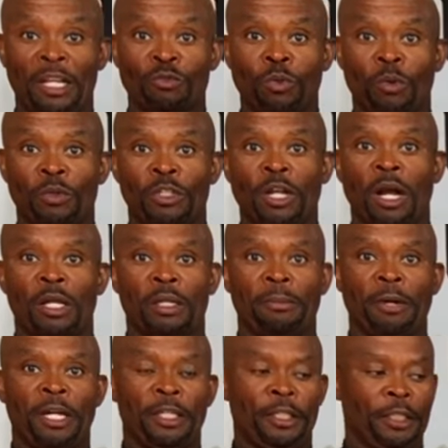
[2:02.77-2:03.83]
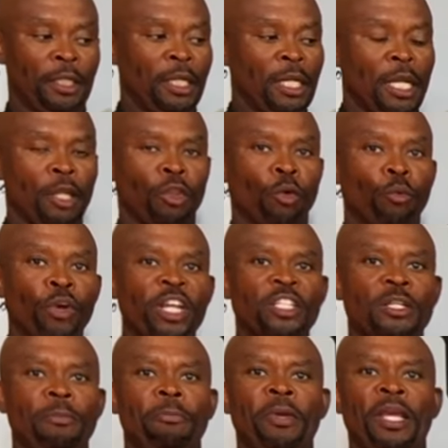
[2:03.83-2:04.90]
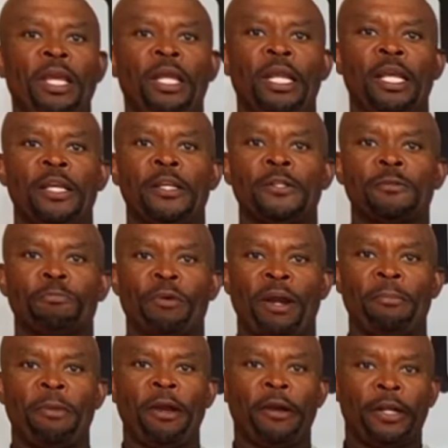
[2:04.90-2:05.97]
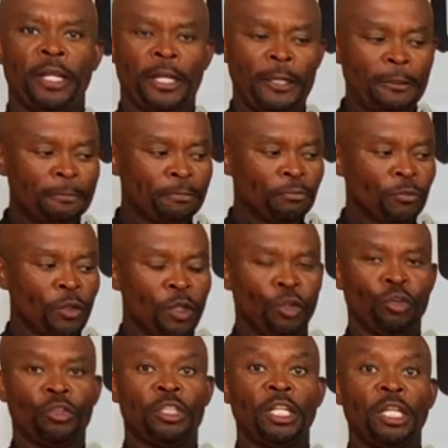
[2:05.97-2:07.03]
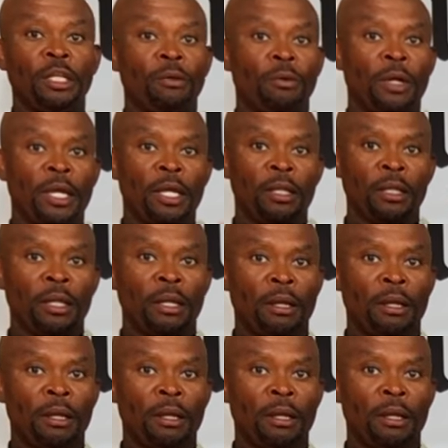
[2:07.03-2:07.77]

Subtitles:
That's what we're talking about here. The reason being is primarily you're dealing with